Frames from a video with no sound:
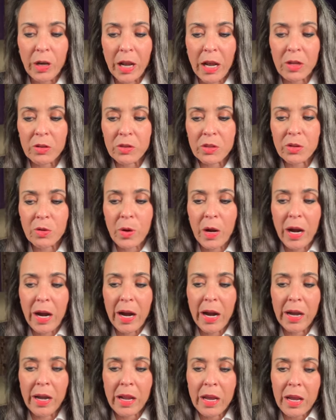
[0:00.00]
else to
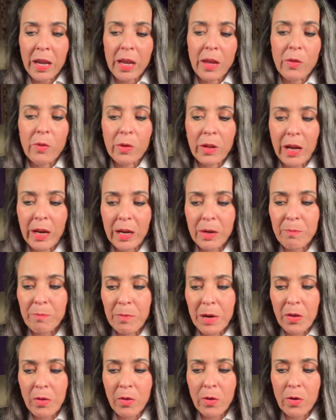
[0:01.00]
hide, either like a
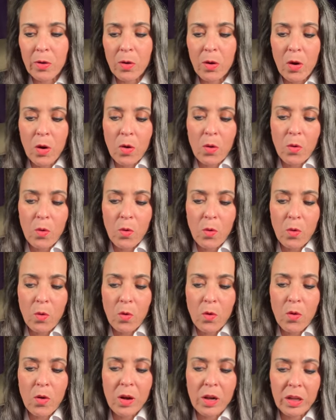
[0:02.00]
mother
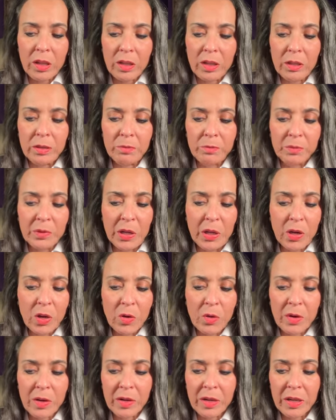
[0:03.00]
or, um, you
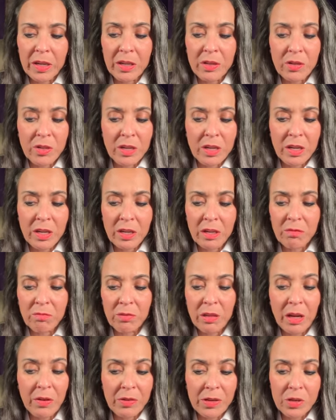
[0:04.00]
know, an in, uh,
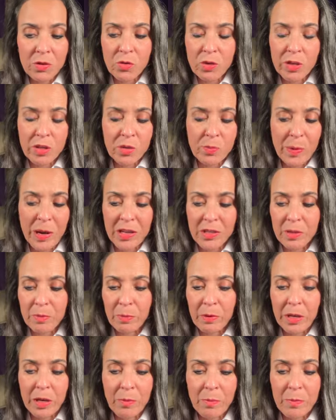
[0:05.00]
love interest,
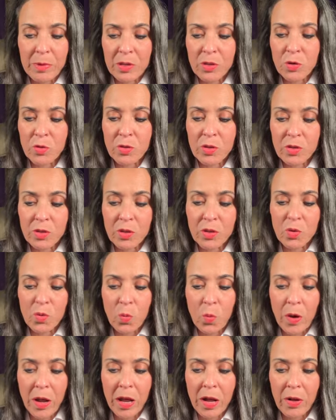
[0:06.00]
possibly a mistress as
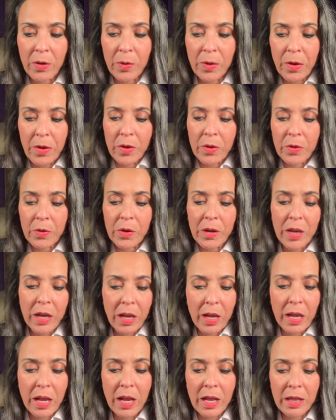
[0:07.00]
well.
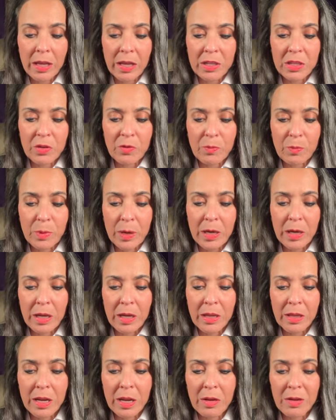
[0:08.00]
Okay, yeah, lots of
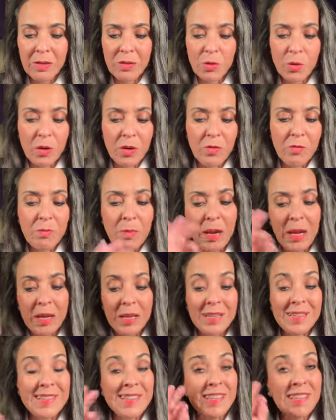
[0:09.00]
money. They sort of made
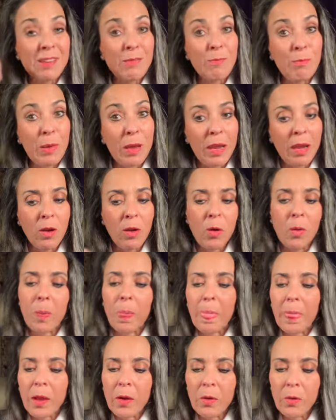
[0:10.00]
it disappear,
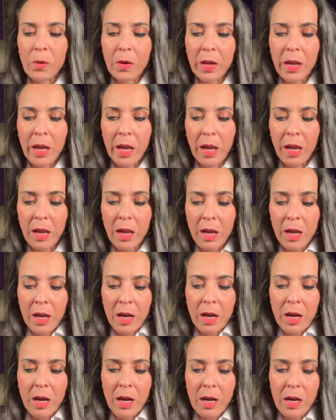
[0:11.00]
okay?
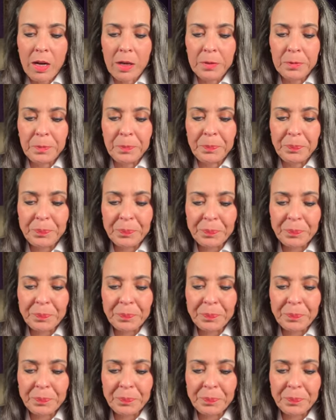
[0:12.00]
Um,